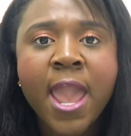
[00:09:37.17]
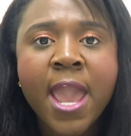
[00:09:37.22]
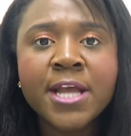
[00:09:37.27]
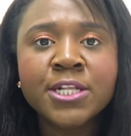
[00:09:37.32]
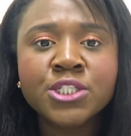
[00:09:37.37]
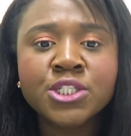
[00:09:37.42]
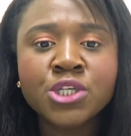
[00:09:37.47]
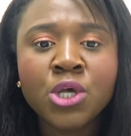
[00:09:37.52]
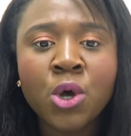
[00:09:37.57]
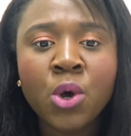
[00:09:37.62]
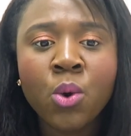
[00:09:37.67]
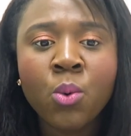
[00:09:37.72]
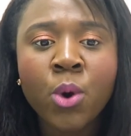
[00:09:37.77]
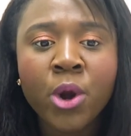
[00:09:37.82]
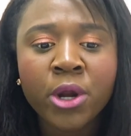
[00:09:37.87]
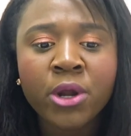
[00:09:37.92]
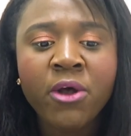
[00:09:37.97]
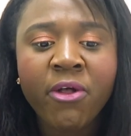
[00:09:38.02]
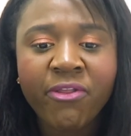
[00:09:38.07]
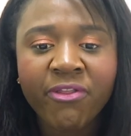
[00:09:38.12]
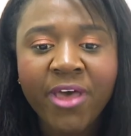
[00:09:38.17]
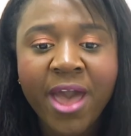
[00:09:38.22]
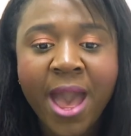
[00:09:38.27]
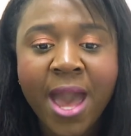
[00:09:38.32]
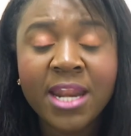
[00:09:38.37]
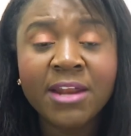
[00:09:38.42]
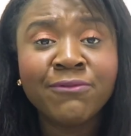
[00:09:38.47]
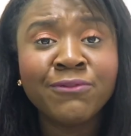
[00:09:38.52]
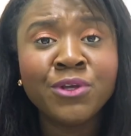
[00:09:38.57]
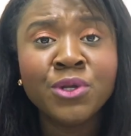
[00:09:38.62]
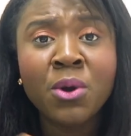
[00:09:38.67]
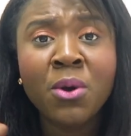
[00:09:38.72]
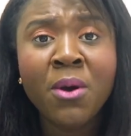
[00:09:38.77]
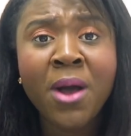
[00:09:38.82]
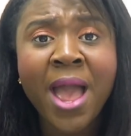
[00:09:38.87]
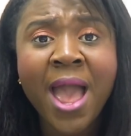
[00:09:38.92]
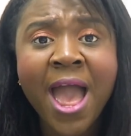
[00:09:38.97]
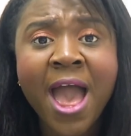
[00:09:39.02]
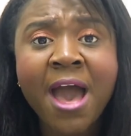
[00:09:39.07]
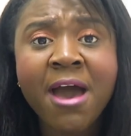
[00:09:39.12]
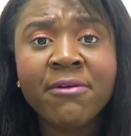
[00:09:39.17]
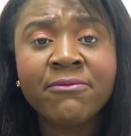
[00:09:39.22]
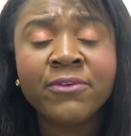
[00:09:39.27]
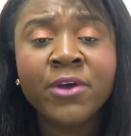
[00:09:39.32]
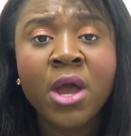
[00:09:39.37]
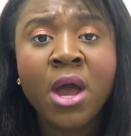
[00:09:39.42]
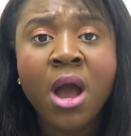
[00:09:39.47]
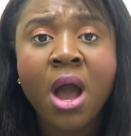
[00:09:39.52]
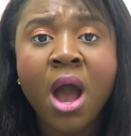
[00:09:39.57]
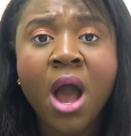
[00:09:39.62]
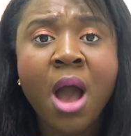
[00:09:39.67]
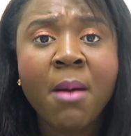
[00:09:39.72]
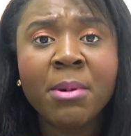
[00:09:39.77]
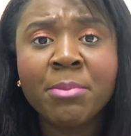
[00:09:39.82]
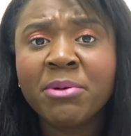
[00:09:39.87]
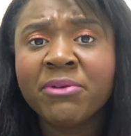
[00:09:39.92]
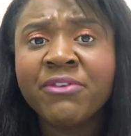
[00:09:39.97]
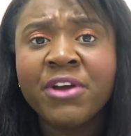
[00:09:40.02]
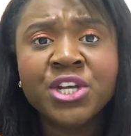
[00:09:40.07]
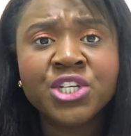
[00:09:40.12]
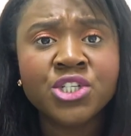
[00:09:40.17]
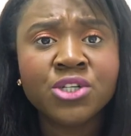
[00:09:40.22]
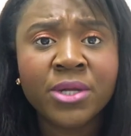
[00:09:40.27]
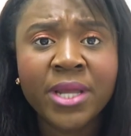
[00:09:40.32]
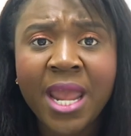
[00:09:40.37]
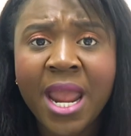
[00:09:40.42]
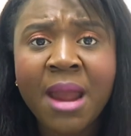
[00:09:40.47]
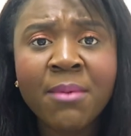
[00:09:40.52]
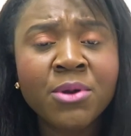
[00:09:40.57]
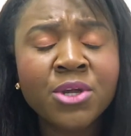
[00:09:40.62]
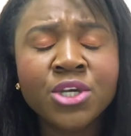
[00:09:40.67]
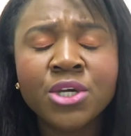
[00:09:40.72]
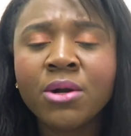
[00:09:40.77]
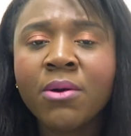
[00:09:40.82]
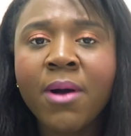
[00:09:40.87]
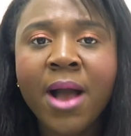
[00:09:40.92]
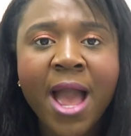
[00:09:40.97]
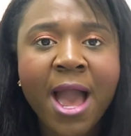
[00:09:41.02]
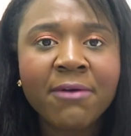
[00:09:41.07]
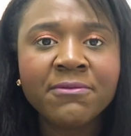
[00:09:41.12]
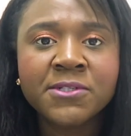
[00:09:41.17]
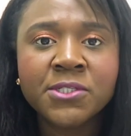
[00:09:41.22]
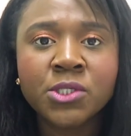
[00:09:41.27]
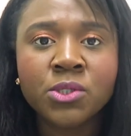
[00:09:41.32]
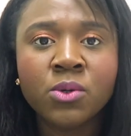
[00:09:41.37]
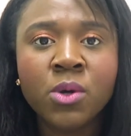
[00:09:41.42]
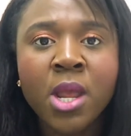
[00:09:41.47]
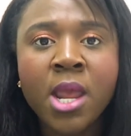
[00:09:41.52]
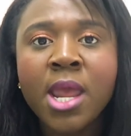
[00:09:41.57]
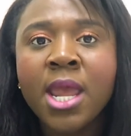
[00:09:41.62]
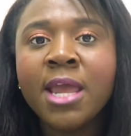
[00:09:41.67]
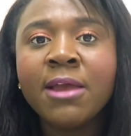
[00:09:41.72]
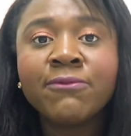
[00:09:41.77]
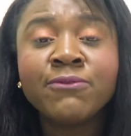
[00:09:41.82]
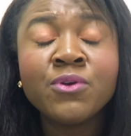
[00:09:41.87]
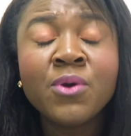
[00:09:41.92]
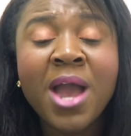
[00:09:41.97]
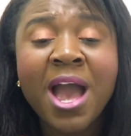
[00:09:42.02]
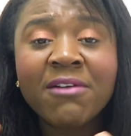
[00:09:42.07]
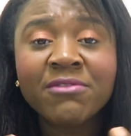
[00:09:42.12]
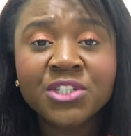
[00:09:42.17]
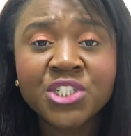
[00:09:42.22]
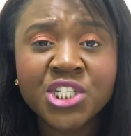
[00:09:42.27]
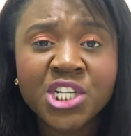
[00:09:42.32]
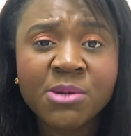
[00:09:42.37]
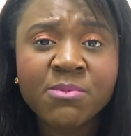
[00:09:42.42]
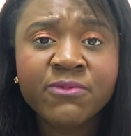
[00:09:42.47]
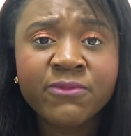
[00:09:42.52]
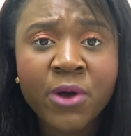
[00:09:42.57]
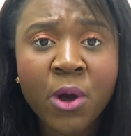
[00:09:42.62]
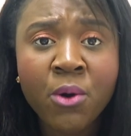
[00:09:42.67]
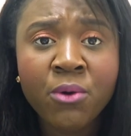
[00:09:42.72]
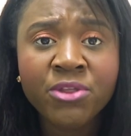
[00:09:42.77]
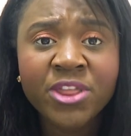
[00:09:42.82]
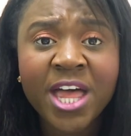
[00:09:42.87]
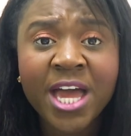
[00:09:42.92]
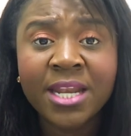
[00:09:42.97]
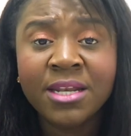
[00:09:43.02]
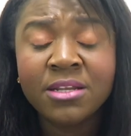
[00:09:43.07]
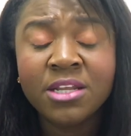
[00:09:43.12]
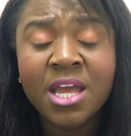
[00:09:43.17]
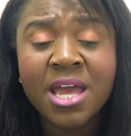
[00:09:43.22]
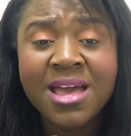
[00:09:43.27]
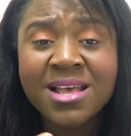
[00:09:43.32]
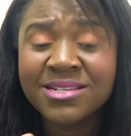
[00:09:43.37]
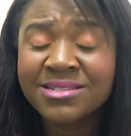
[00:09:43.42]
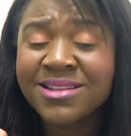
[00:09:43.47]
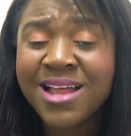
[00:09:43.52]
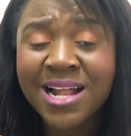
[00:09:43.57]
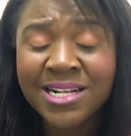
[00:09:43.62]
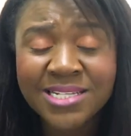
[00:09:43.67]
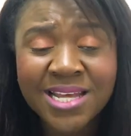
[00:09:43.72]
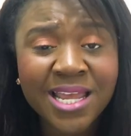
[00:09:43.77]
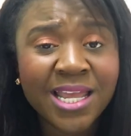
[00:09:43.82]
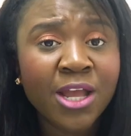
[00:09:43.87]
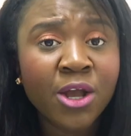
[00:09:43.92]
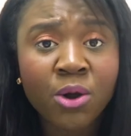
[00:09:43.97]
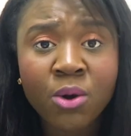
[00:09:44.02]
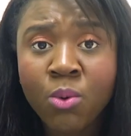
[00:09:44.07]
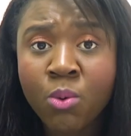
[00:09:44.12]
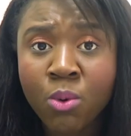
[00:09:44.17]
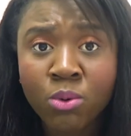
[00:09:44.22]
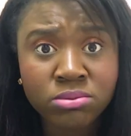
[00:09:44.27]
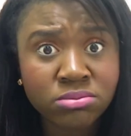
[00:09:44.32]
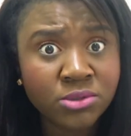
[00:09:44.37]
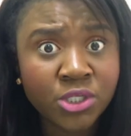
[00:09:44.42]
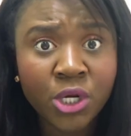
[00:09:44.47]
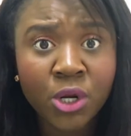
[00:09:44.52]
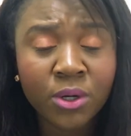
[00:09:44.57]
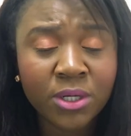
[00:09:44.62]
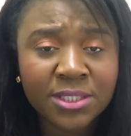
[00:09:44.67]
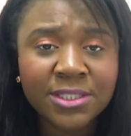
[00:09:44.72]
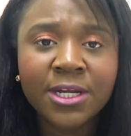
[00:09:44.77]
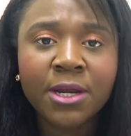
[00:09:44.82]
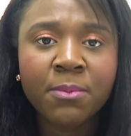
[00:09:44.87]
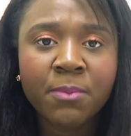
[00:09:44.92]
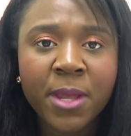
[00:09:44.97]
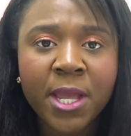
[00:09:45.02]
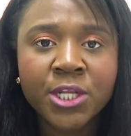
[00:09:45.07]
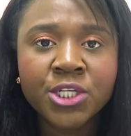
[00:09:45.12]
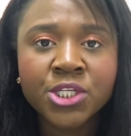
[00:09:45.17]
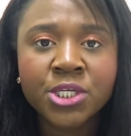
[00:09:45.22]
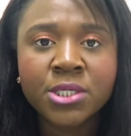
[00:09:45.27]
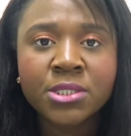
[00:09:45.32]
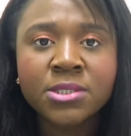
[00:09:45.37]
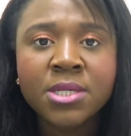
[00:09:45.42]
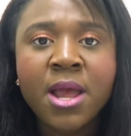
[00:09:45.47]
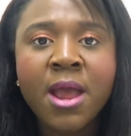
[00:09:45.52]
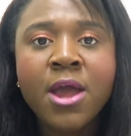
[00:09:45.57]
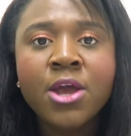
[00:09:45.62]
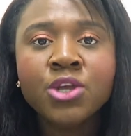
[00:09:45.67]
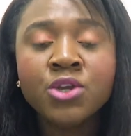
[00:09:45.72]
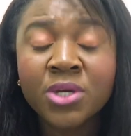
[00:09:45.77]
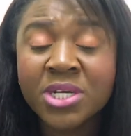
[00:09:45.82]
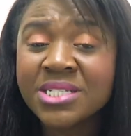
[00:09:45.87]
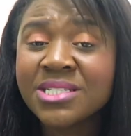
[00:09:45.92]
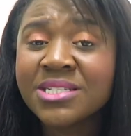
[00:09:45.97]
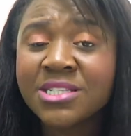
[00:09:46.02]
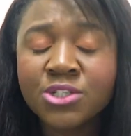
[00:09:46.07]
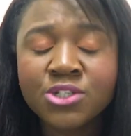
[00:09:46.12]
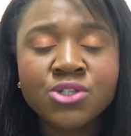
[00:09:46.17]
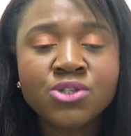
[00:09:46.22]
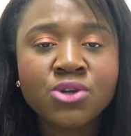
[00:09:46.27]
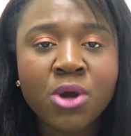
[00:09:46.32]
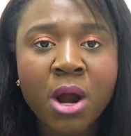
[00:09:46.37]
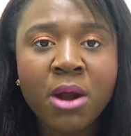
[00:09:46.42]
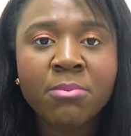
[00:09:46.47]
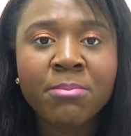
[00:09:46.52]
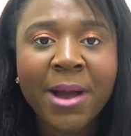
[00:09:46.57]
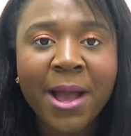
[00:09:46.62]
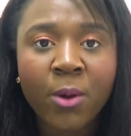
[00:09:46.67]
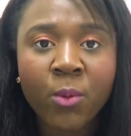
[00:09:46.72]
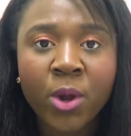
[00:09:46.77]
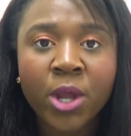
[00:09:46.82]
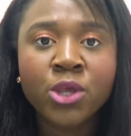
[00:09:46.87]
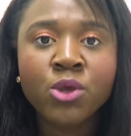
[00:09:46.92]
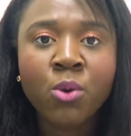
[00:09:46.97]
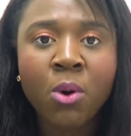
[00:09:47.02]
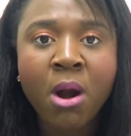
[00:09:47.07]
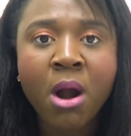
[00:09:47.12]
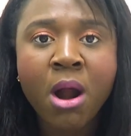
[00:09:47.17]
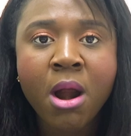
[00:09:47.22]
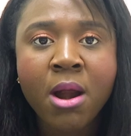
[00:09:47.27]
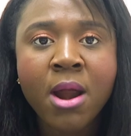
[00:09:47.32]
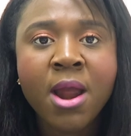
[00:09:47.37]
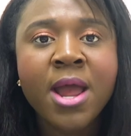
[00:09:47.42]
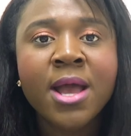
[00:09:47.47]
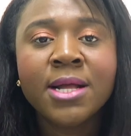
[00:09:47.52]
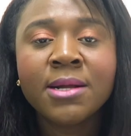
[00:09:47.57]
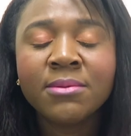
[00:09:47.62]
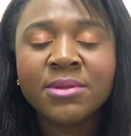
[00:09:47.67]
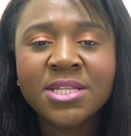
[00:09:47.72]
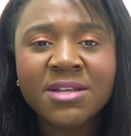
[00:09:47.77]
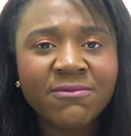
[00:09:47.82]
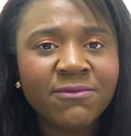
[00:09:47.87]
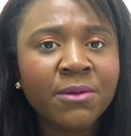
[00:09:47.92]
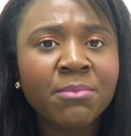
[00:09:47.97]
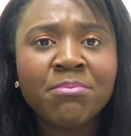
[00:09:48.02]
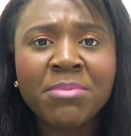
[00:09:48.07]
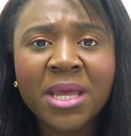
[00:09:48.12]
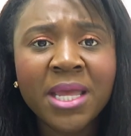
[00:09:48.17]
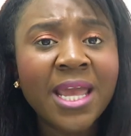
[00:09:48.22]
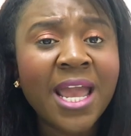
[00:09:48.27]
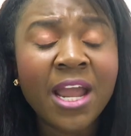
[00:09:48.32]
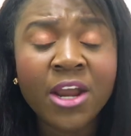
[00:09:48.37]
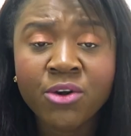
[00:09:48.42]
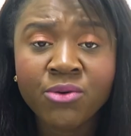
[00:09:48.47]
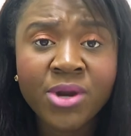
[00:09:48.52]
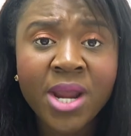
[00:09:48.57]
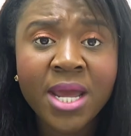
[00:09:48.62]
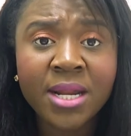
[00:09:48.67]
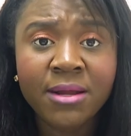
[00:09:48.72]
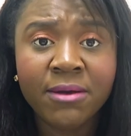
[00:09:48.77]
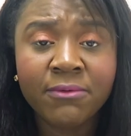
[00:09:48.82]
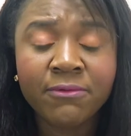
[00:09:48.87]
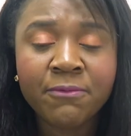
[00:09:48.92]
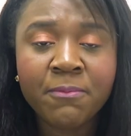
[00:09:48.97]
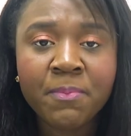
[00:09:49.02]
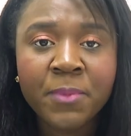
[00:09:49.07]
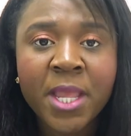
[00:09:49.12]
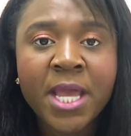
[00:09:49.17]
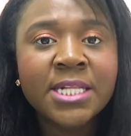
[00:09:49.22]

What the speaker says: And so work on that. If you don't have a professional camera, you don't have to. If you have a cheap phone that is not taking, you know, clear pictures, you can still start by where you are. Get creative.